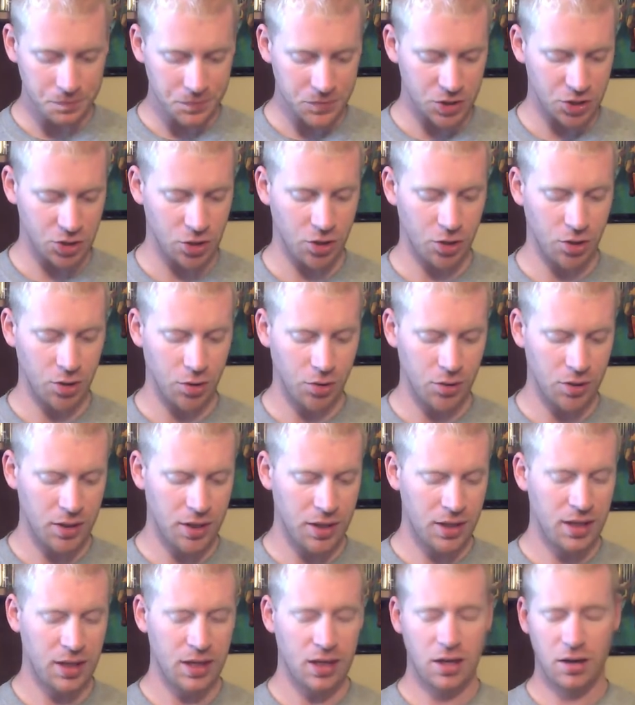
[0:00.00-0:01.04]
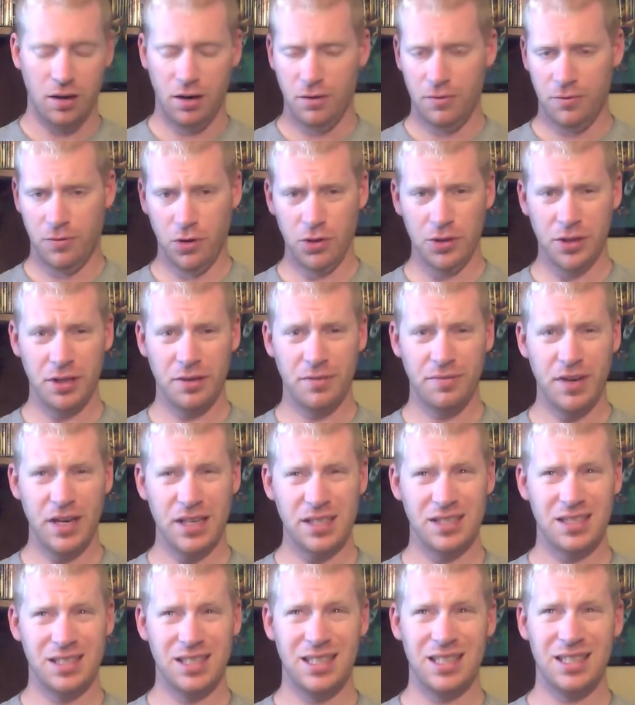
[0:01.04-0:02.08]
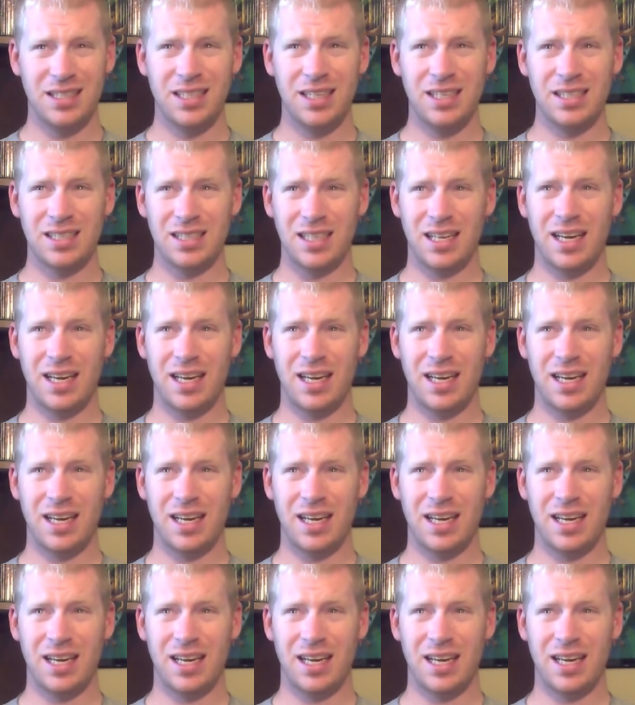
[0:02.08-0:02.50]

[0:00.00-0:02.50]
So fully invested in this.